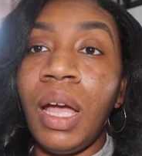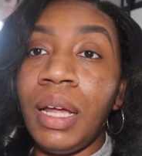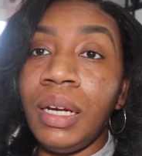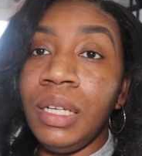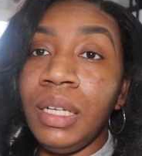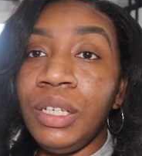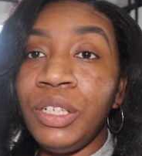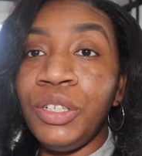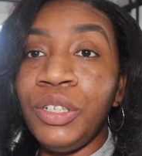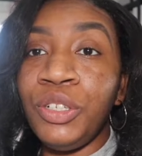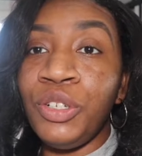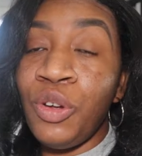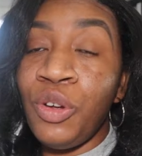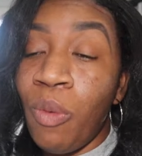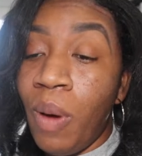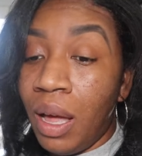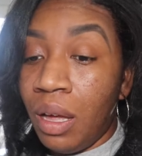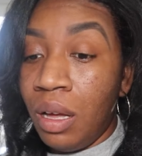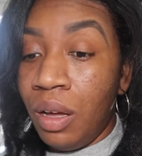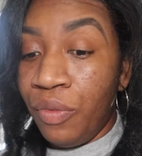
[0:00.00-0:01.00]
I needed a
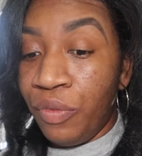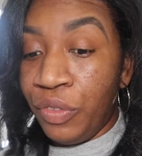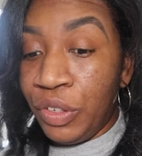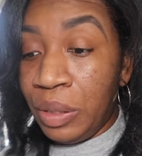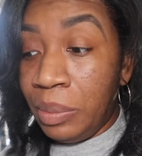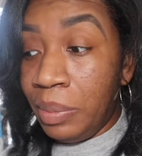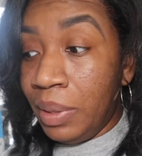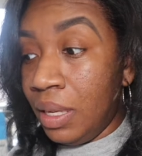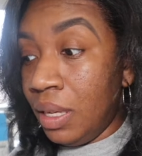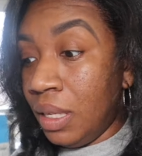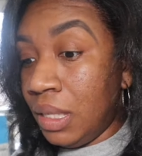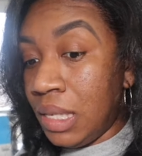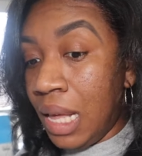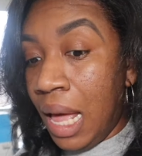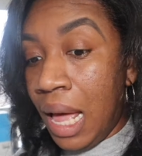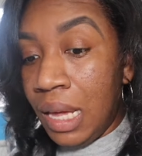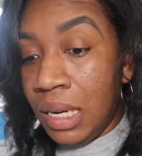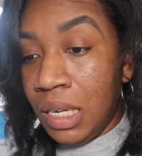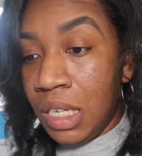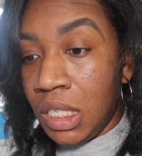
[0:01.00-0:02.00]
new white comforter because
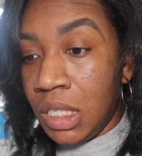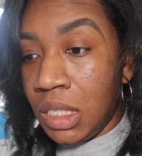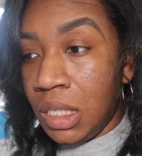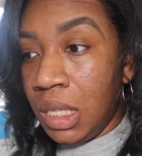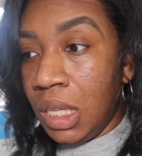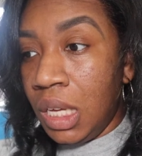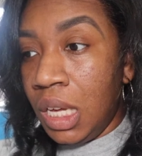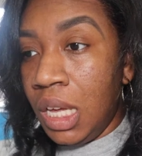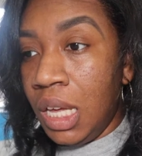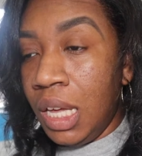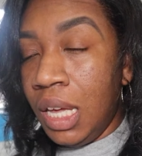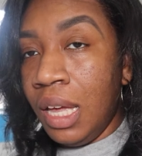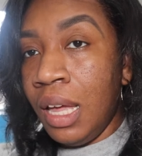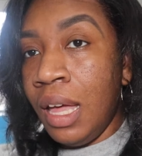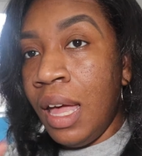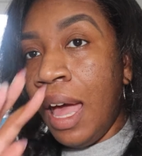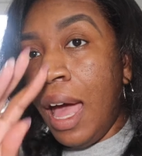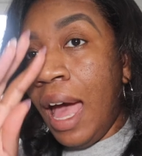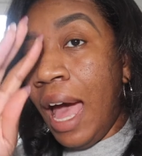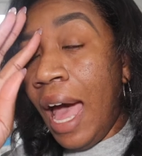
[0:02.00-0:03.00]
honestly,
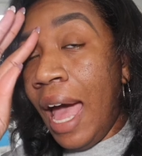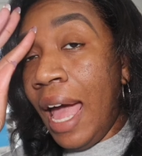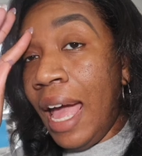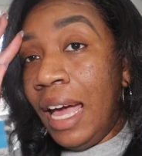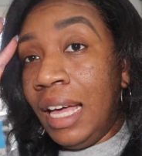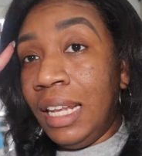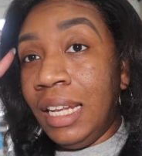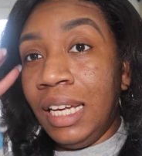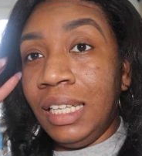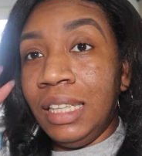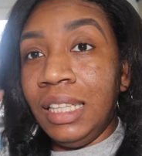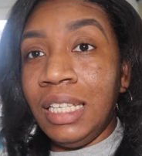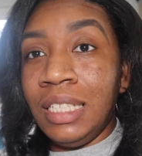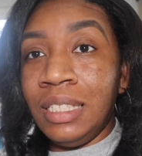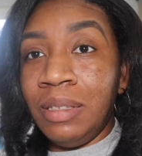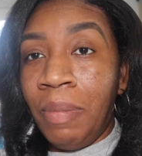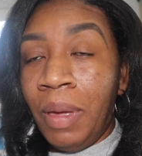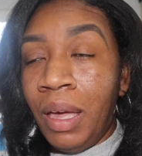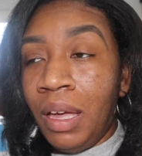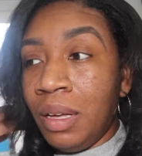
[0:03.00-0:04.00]
I had like
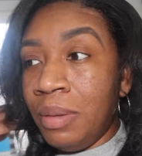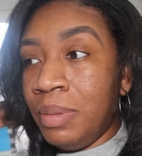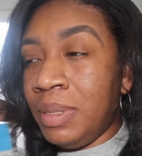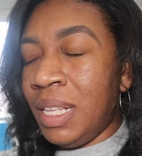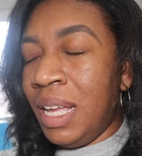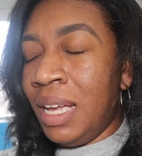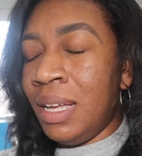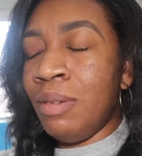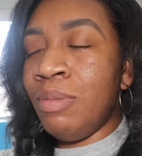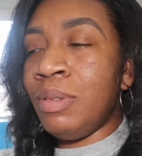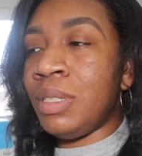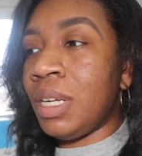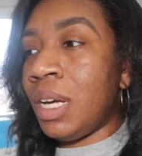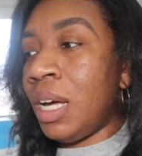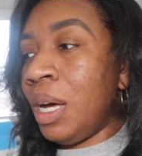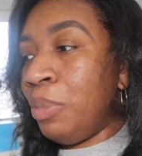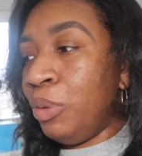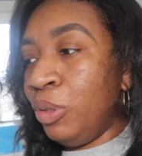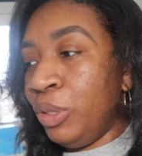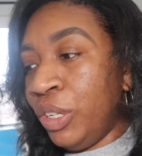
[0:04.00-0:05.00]
this makeup stain. It was a
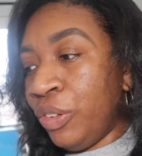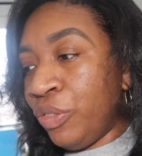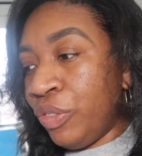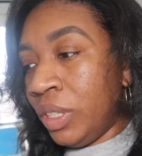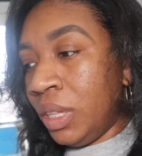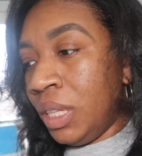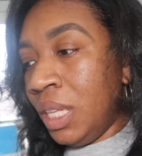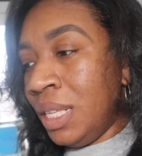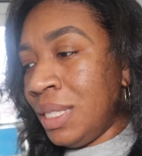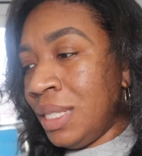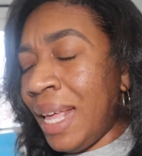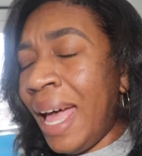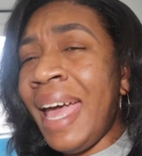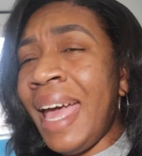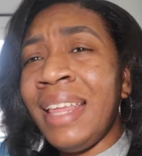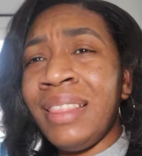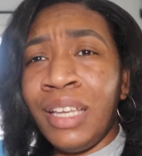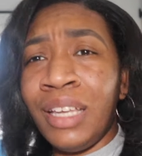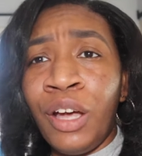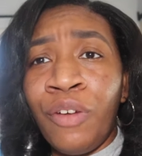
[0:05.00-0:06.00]
couple different things. I
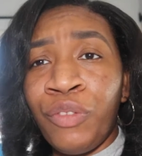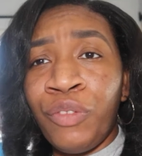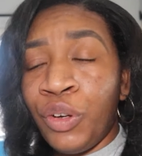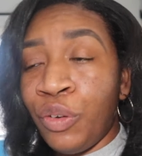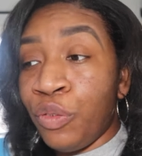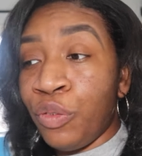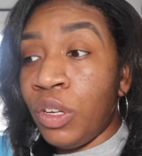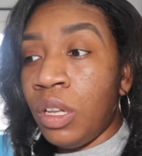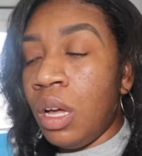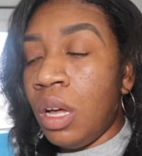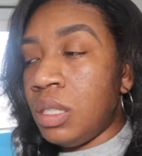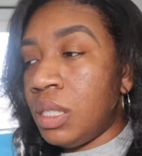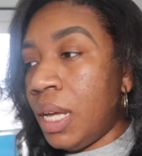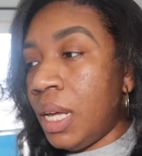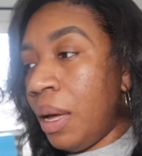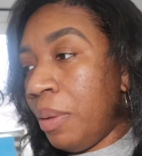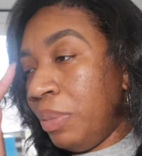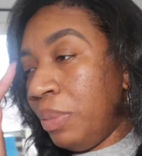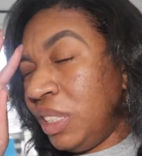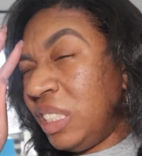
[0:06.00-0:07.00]
had the comforter for a long
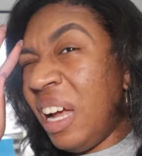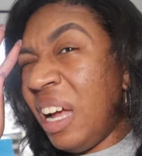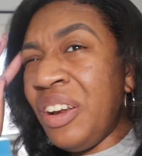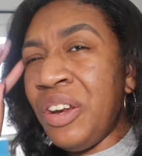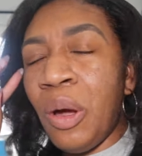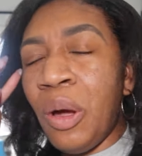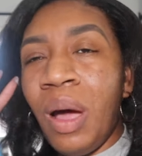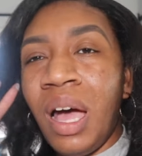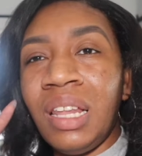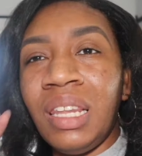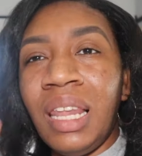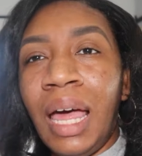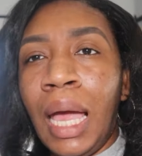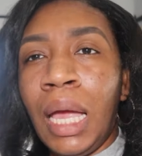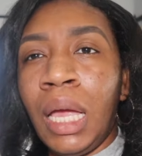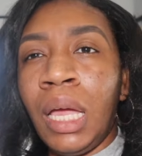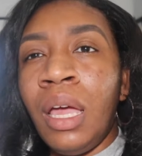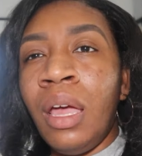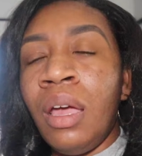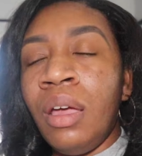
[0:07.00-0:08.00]
time, but y'all know how
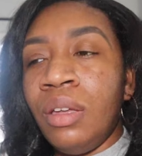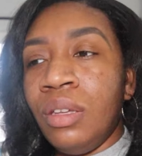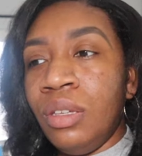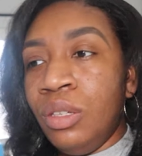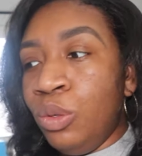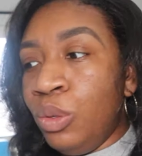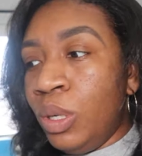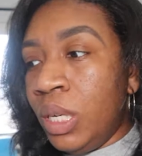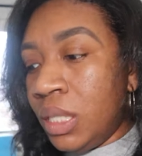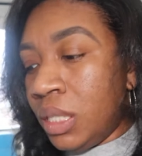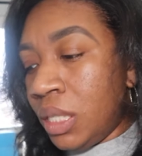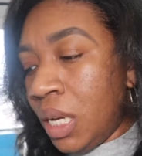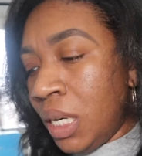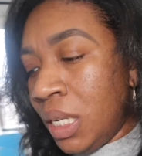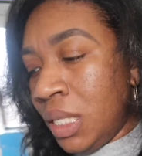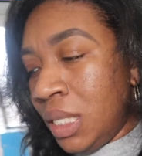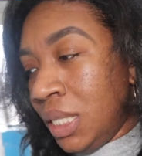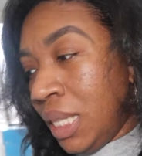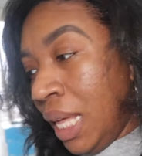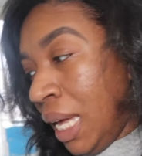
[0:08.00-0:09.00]
like you get
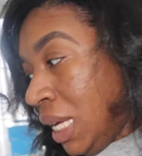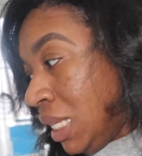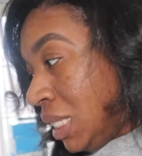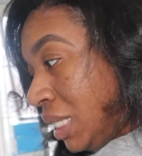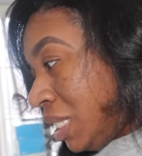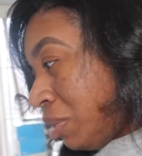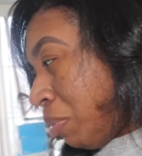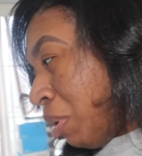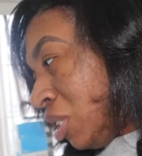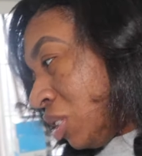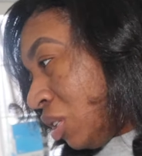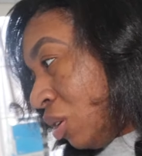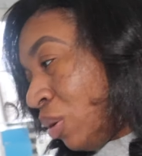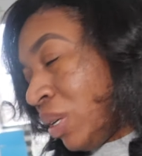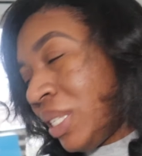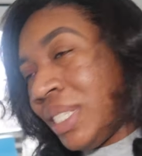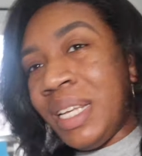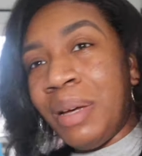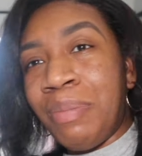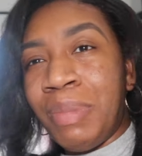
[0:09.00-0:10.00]
certain stains, especially
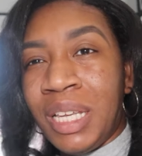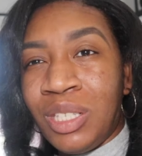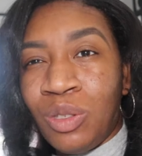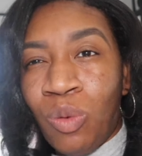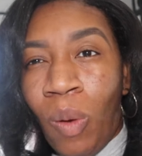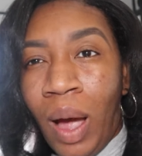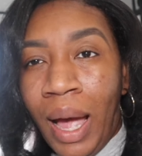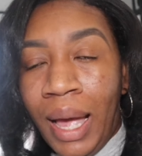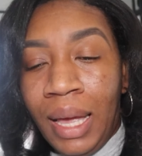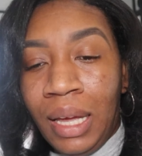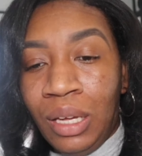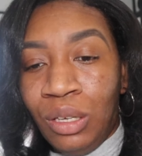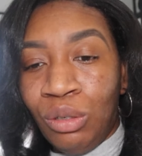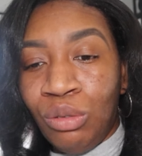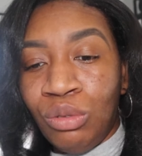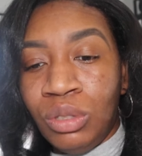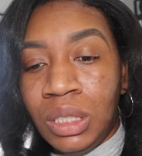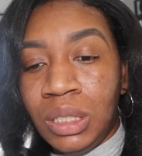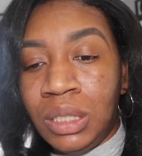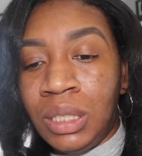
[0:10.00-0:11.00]
on something that's white and
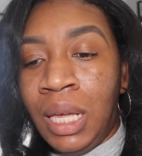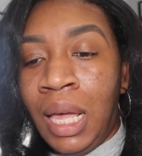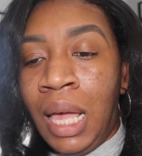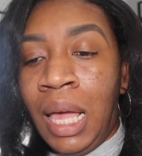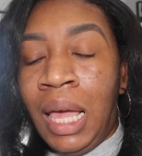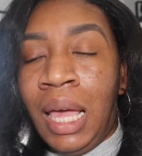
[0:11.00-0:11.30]
you just